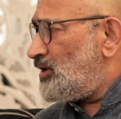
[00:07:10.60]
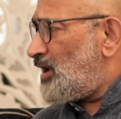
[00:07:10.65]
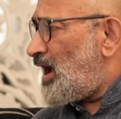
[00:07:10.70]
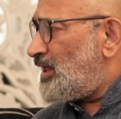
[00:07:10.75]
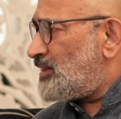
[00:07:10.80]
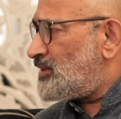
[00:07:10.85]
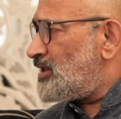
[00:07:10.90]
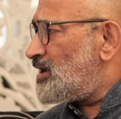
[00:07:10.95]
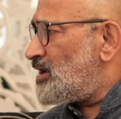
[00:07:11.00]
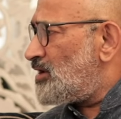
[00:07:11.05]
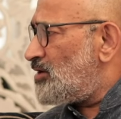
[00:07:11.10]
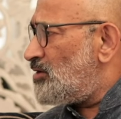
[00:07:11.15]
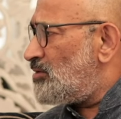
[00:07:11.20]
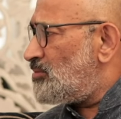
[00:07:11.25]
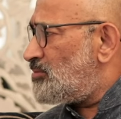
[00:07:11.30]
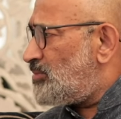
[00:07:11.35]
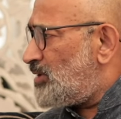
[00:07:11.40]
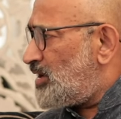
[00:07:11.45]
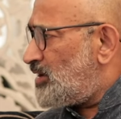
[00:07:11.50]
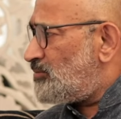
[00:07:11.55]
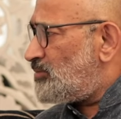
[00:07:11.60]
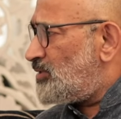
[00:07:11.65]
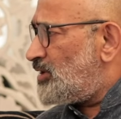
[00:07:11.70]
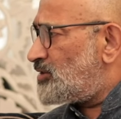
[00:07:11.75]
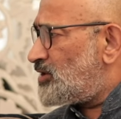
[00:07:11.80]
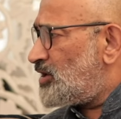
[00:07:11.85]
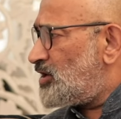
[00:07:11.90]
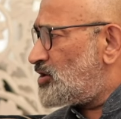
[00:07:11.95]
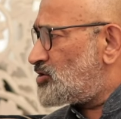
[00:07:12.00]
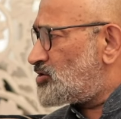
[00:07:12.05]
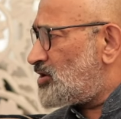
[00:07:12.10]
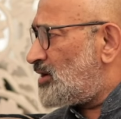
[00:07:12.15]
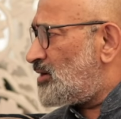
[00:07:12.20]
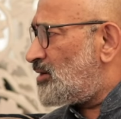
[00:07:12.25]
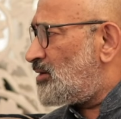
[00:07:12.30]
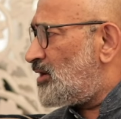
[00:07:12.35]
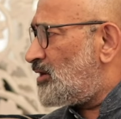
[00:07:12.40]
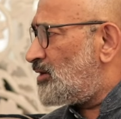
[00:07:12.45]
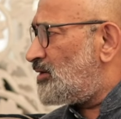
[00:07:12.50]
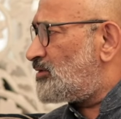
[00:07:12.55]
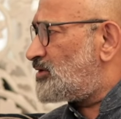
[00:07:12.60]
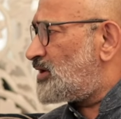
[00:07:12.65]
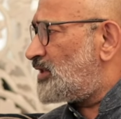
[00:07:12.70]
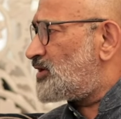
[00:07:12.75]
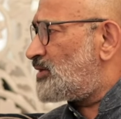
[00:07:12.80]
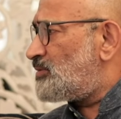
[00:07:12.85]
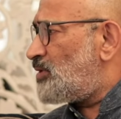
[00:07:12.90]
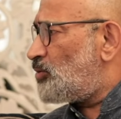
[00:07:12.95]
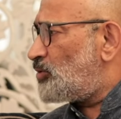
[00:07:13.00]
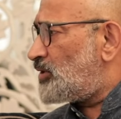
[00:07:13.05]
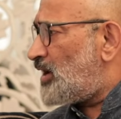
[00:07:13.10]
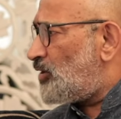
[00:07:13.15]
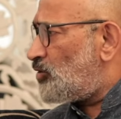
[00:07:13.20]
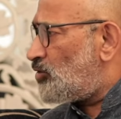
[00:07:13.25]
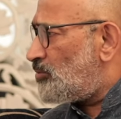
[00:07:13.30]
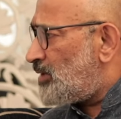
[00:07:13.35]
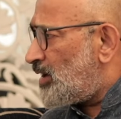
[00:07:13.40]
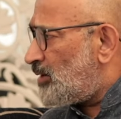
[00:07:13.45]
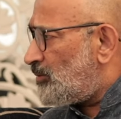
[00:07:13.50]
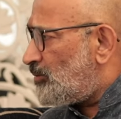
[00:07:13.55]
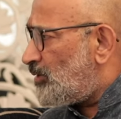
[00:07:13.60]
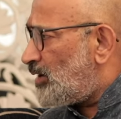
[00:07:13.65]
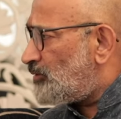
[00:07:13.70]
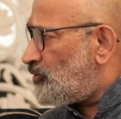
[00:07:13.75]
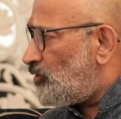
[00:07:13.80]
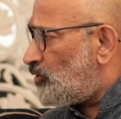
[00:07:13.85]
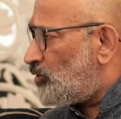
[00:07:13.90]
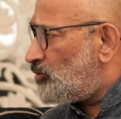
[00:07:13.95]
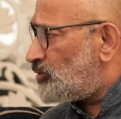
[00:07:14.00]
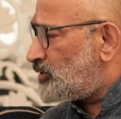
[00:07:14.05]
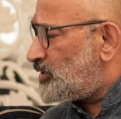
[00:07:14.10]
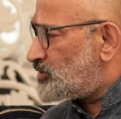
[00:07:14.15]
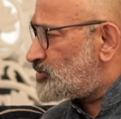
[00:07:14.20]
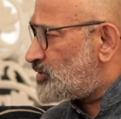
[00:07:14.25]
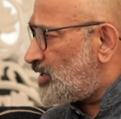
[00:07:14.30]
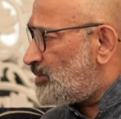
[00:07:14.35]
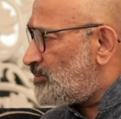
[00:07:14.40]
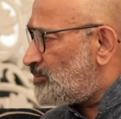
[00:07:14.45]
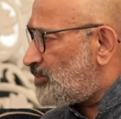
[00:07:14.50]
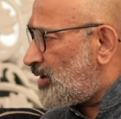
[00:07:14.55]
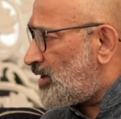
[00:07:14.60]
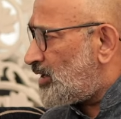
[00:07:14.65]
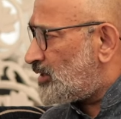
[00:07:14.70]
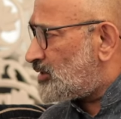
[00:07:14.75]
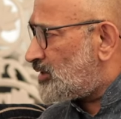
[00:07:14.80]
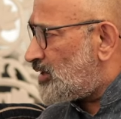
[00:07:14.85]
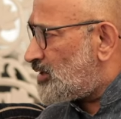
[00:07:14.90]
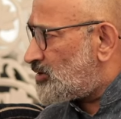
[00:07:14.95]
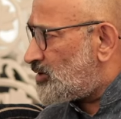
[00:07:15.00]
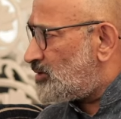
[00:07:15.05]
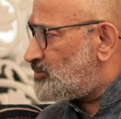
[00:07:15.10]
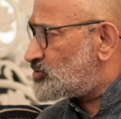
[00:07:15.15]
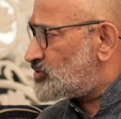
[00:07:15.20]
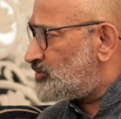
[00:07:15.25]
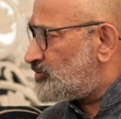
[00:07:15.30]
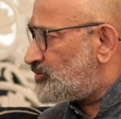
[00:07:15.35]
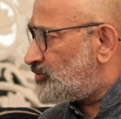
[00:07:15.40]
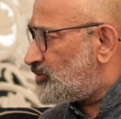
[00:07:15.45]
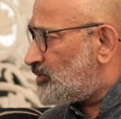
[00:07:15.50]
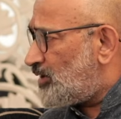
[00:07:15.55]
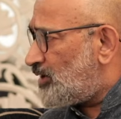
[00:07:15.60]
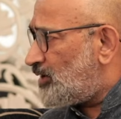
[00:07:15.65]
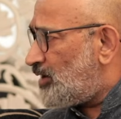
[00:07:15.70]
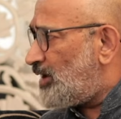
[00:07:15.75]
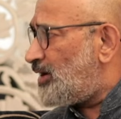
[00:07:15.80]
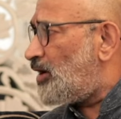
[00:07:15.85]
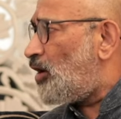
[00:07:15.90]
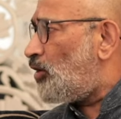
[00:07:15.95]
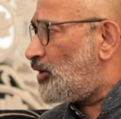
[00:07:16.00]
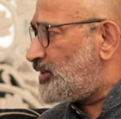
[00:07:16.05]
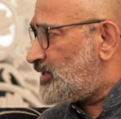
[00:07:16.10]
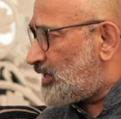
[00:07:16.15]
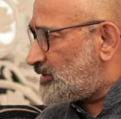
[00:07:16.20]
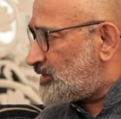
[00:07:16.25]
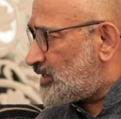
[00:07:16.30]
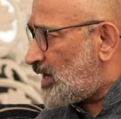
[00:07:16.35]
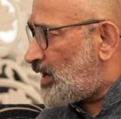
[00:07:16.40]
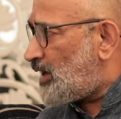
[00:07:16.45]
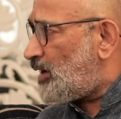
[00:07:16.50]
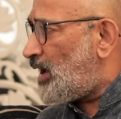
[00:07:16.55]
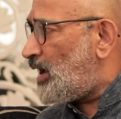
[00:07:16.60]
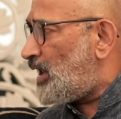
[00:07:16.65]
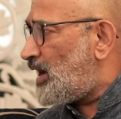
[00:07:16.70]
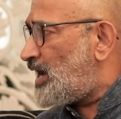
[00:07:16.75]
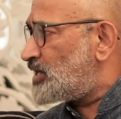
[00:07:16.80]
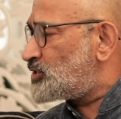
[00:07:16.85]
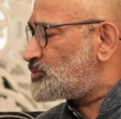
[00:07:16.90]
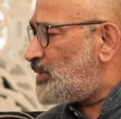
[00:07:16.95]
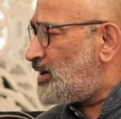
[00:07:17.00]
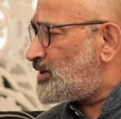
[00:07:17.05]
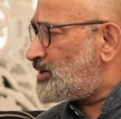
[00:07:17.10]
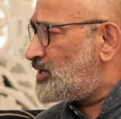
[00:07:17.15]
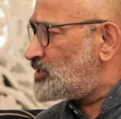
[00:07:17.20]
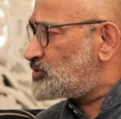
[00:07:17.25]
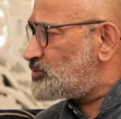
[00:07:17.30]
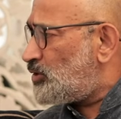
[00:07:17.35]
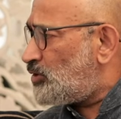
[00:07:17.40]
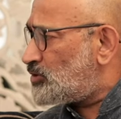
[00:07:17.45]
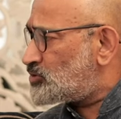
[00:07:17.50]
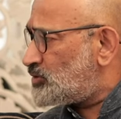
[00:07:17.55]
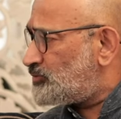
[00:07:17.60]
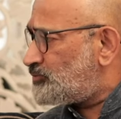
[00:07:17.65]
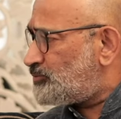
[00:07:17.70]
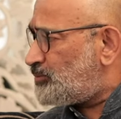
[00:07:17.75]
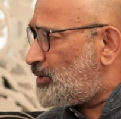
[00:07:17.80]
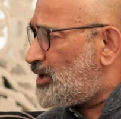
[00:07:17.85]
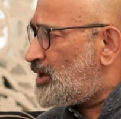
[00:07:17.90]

I think, you know, Nitish and Chandrababu Naidu may follow the same path in terms of, and all the other alliance partners will also